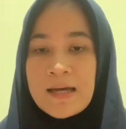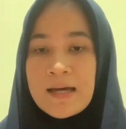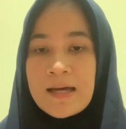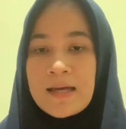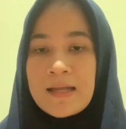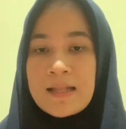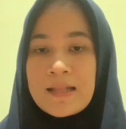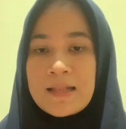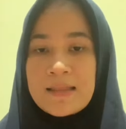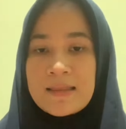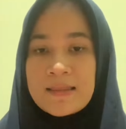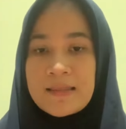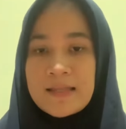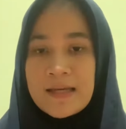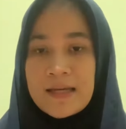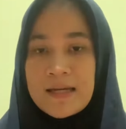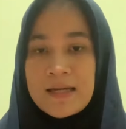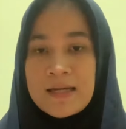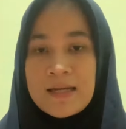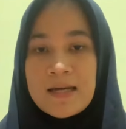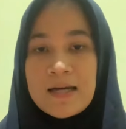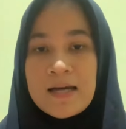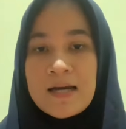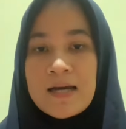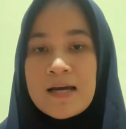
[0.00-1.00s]
And
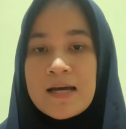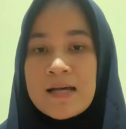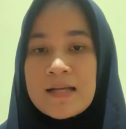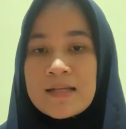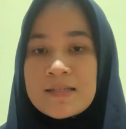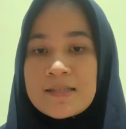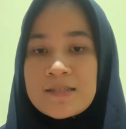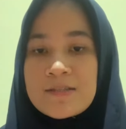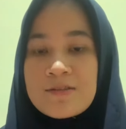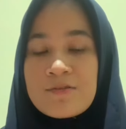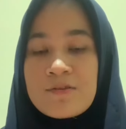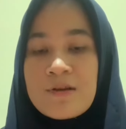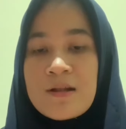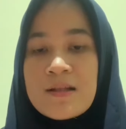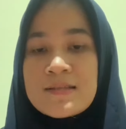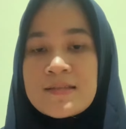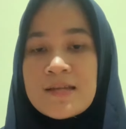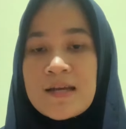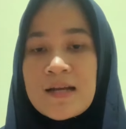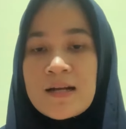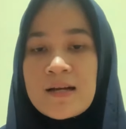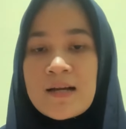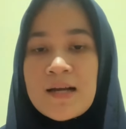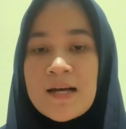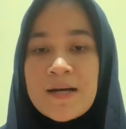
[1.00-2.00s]
10, students
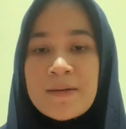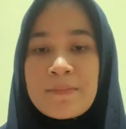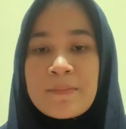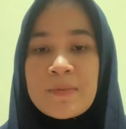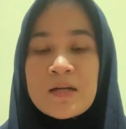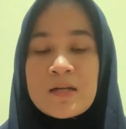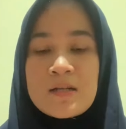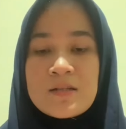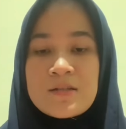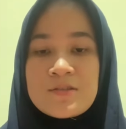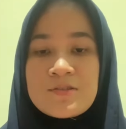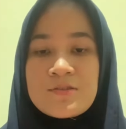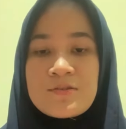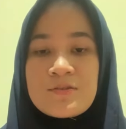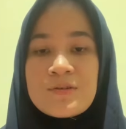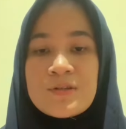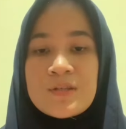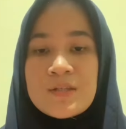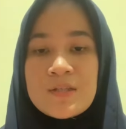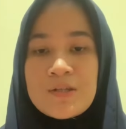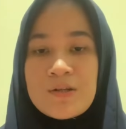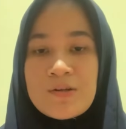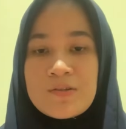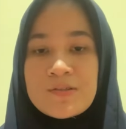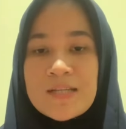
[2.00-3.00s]
are able to
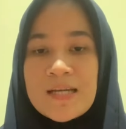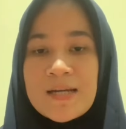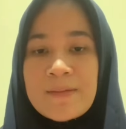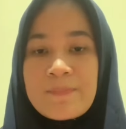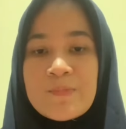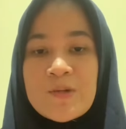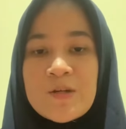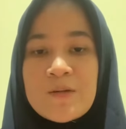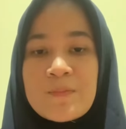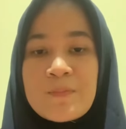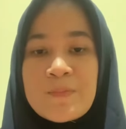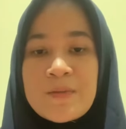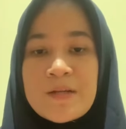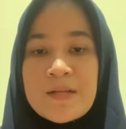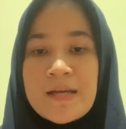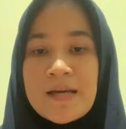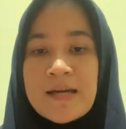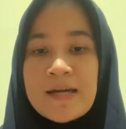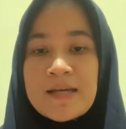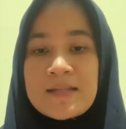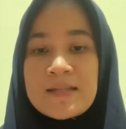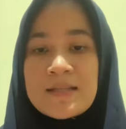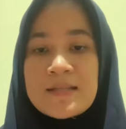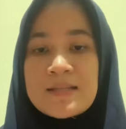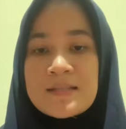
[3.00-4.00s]
use
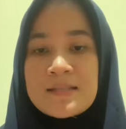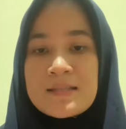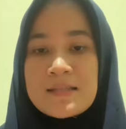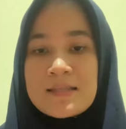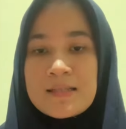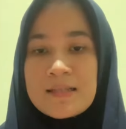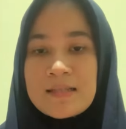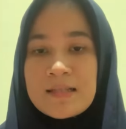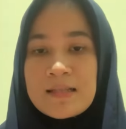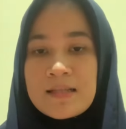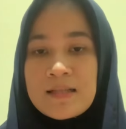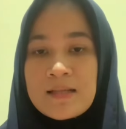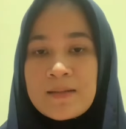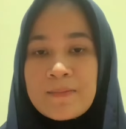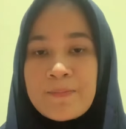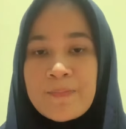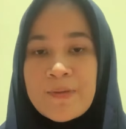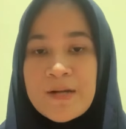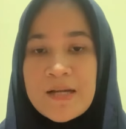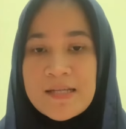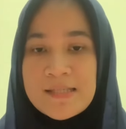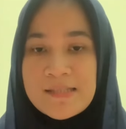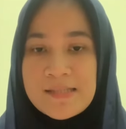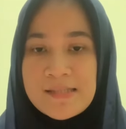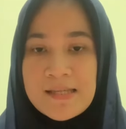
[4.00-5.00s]
appropriate
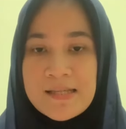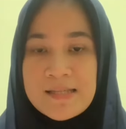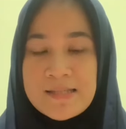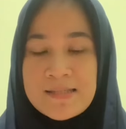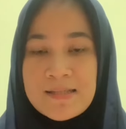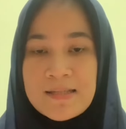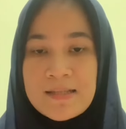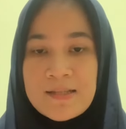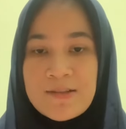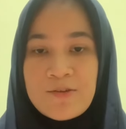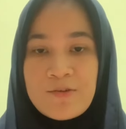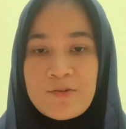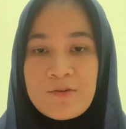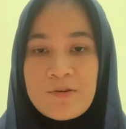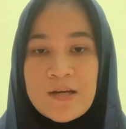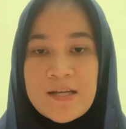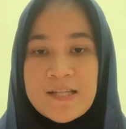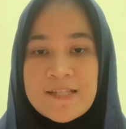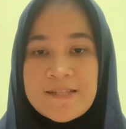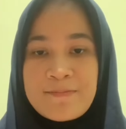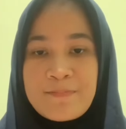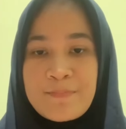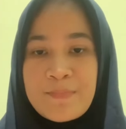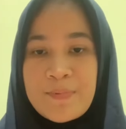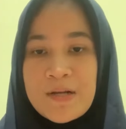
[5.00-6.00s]
phrases to
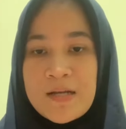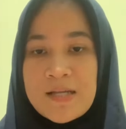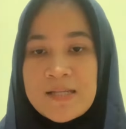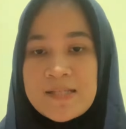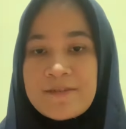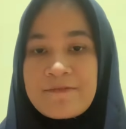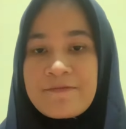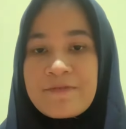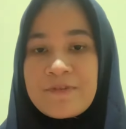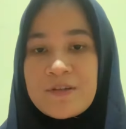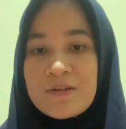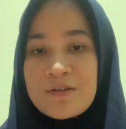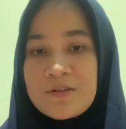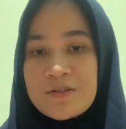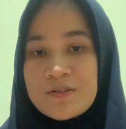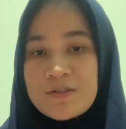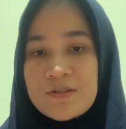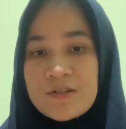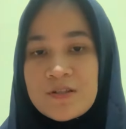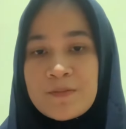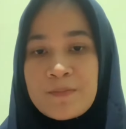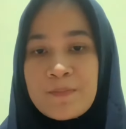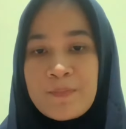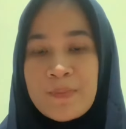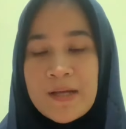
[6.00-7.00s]
express
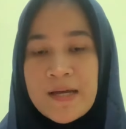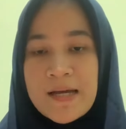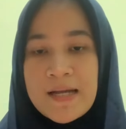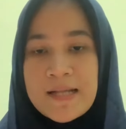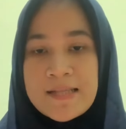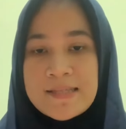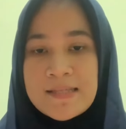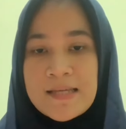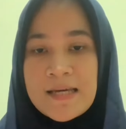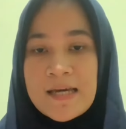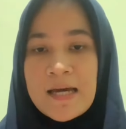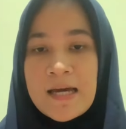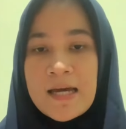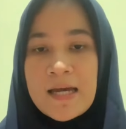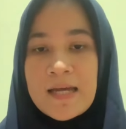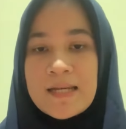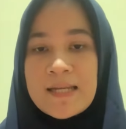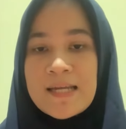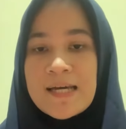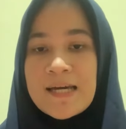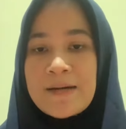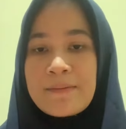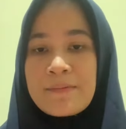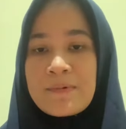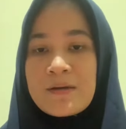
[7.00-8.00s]
future plans and
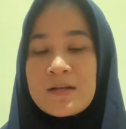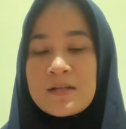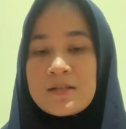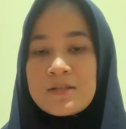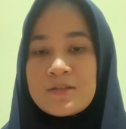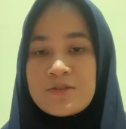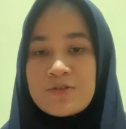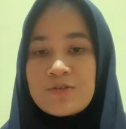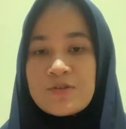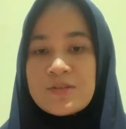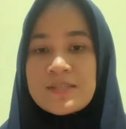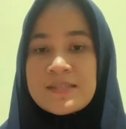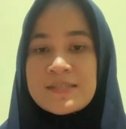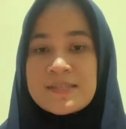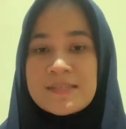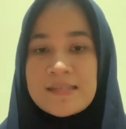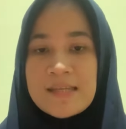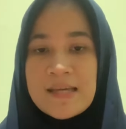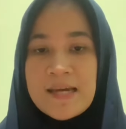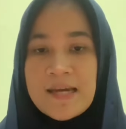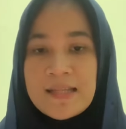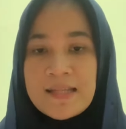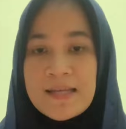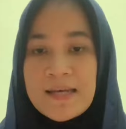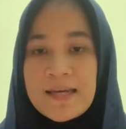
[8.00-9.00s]
able to
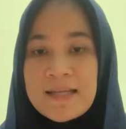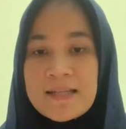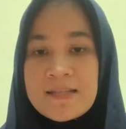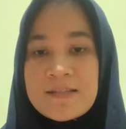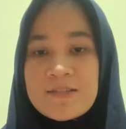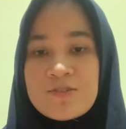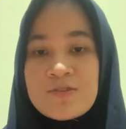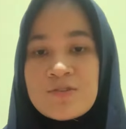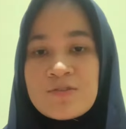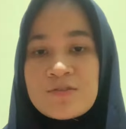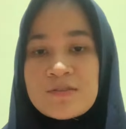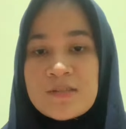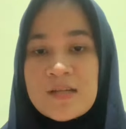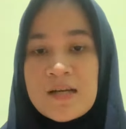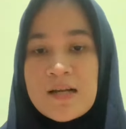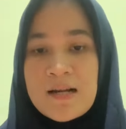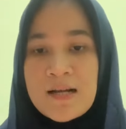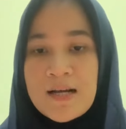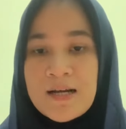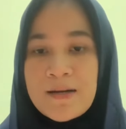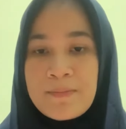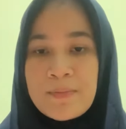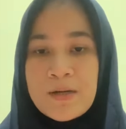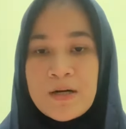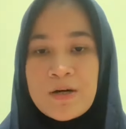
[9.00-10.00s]
state and to talk
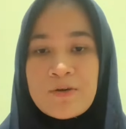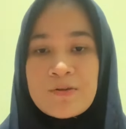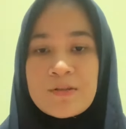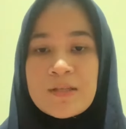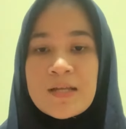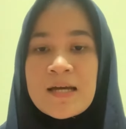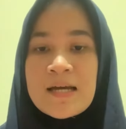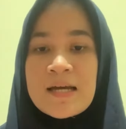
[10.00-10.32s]
about